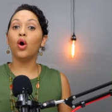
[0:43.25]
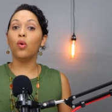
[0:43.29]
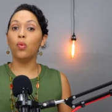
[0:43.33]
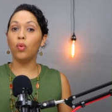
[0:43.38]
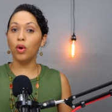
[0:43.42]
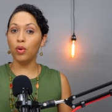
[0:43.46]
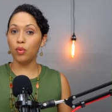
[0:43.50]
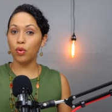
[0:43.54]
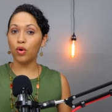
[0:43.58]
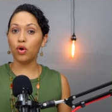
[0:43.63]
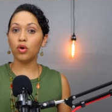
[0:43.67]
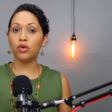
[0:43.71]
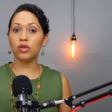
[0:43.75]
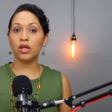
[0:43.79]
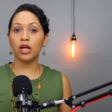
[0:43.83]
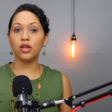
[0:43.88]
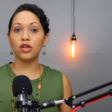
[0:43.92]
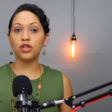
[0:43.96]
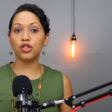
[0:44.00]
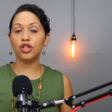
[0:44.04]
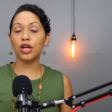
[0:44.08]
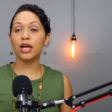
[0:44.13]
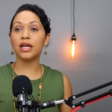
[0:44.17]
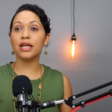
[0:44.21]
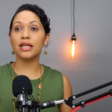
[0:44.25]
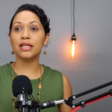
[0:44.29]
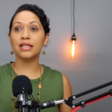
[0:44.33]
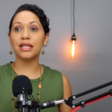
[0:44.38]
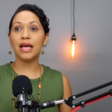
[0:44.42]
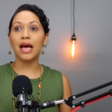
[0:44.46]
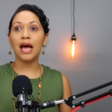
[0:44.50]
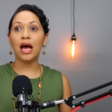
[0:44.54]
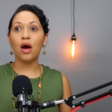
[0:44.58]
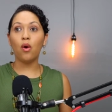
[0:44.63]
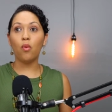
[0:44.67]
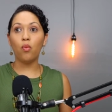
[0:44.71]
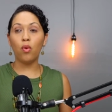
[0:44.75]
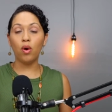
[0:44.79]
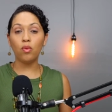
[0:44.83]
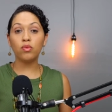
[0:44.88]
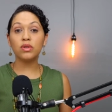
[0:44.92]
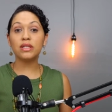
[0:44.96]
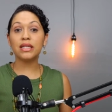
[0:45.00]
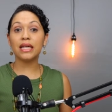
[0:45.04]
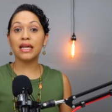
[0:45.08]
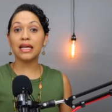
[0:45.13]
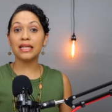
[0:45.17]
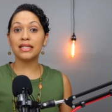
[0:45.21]
we will go down a checklist when
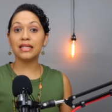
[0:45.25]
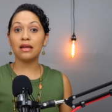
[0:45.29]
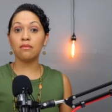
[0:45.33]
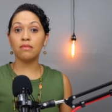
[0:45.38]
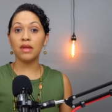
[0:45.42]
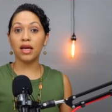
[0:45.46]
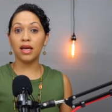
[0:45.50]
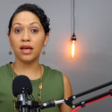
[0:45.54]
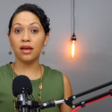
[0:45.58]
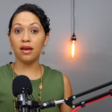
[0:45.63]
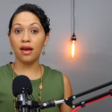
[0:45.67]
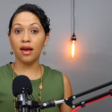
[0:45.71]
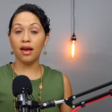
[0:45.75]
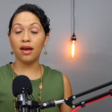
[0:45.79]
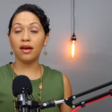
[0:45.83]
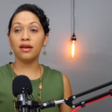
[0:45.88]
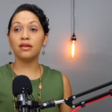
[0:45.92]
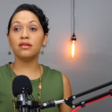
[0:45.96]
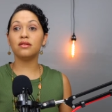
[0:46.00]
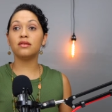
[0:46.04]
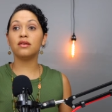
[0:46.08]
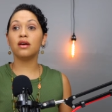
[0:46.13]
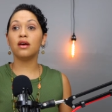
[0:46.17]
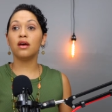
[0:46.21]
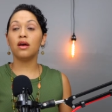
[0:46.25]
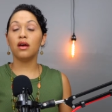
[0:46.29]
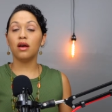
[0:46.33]
was the last time that he ate